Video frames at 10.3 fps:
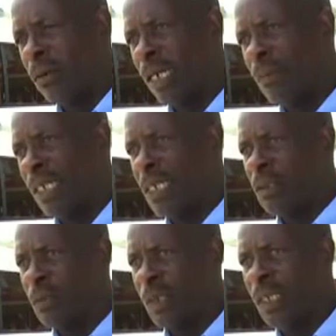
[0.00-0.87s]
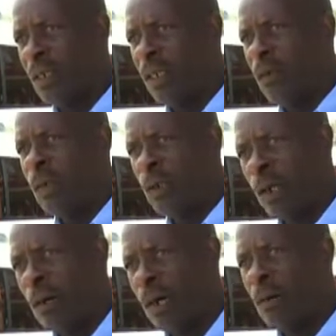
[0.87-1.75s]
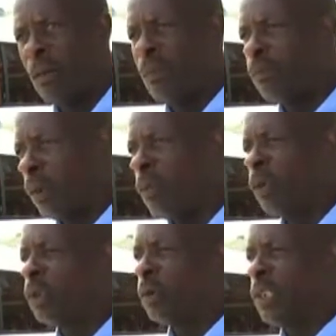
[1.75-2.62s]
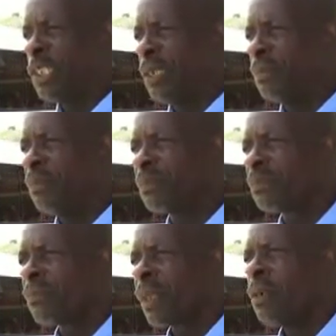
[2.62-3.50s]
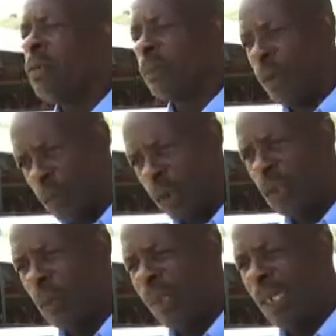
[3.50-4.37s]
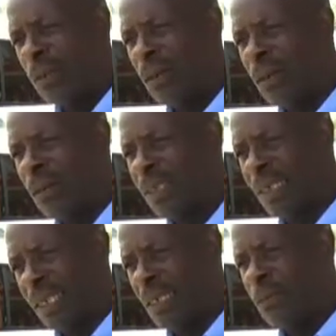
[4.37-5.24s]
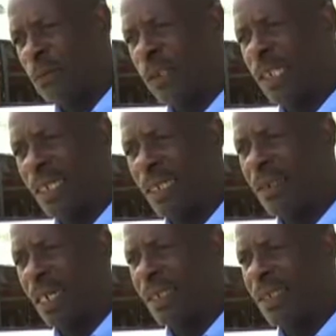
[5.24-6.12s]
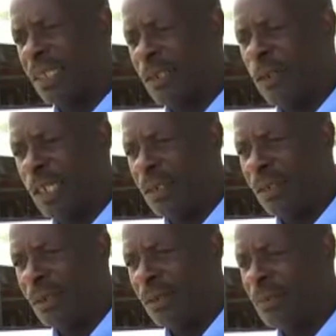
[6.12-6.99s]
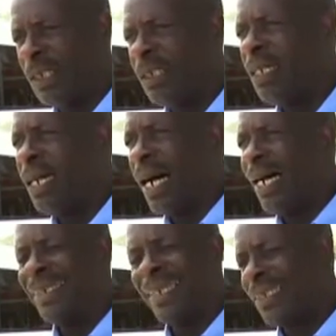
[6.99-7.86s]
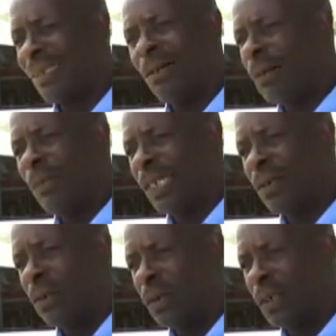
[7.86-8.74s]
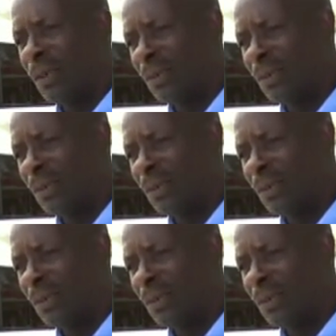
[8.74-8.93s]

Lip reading: right? Because we go around, we promote tourism, we promote Tobago, safe, green, and serene, you know what I mean? and that's our main goal.